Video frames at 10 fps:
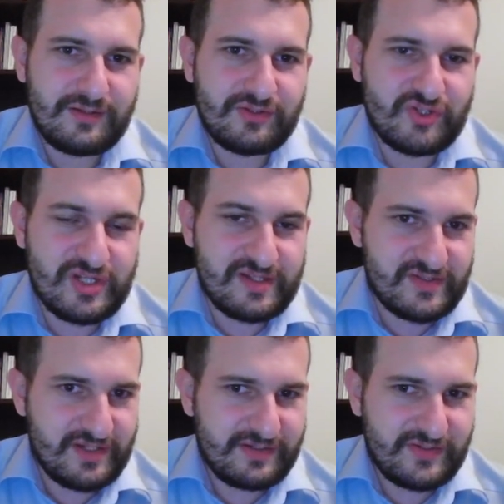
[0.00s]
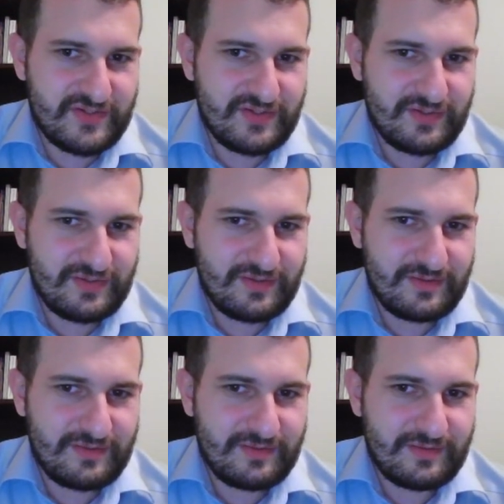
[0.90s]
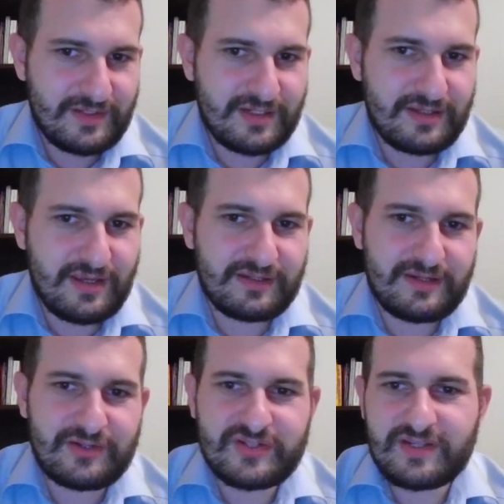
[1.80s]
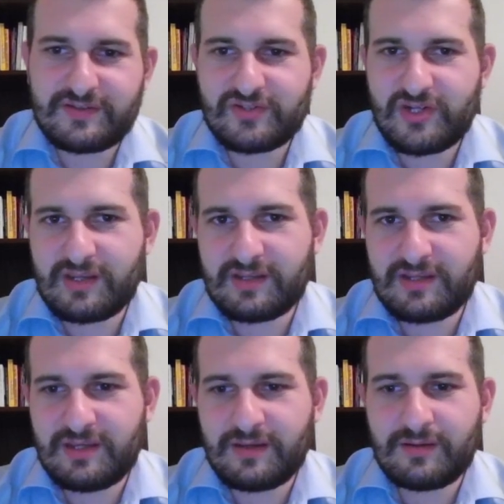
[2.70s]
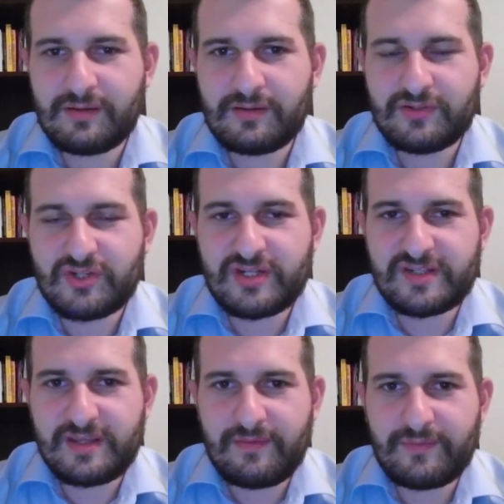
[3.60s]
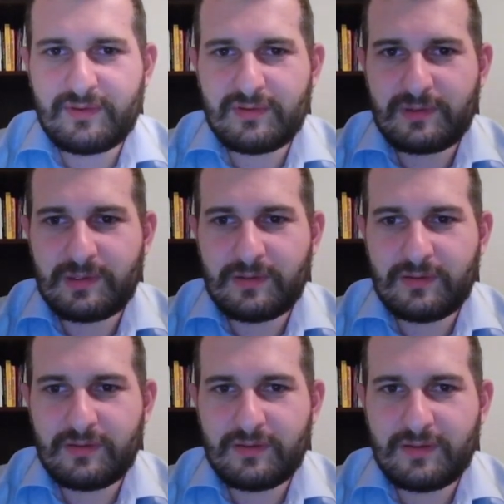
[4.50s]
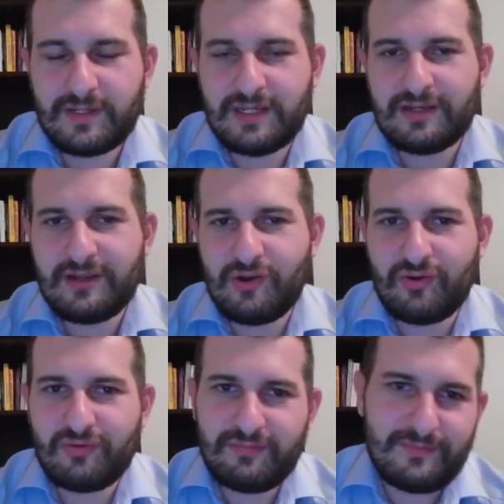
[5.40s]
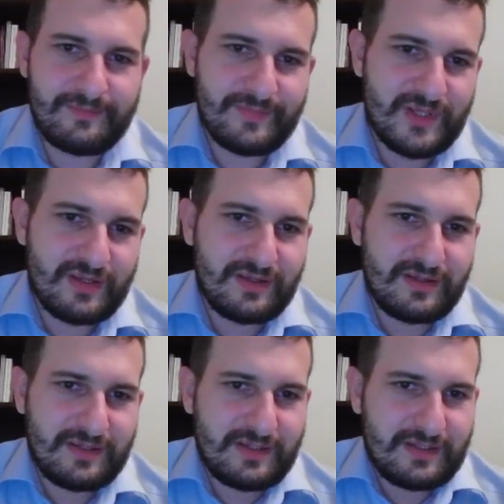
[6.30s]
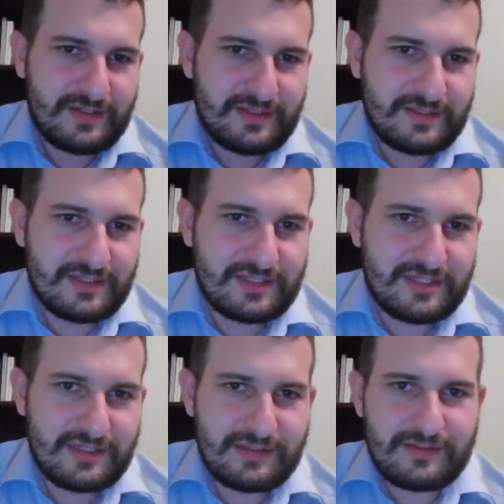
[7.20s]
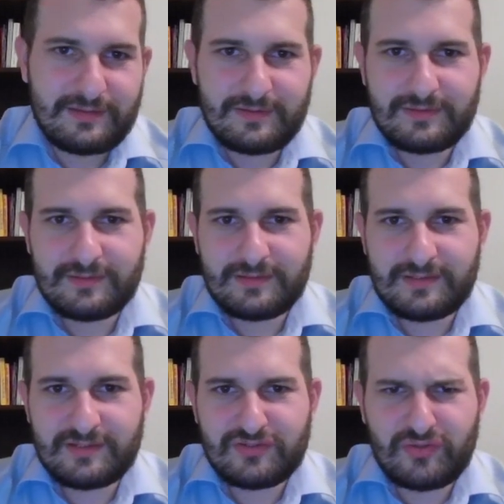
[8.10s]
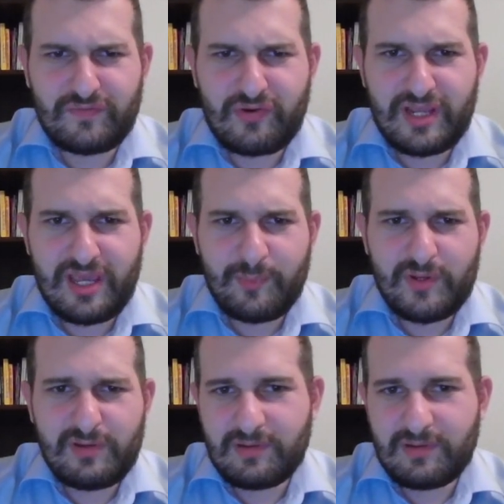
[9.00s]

g6, and knight h6 check, king g7, and now the king is not very happy,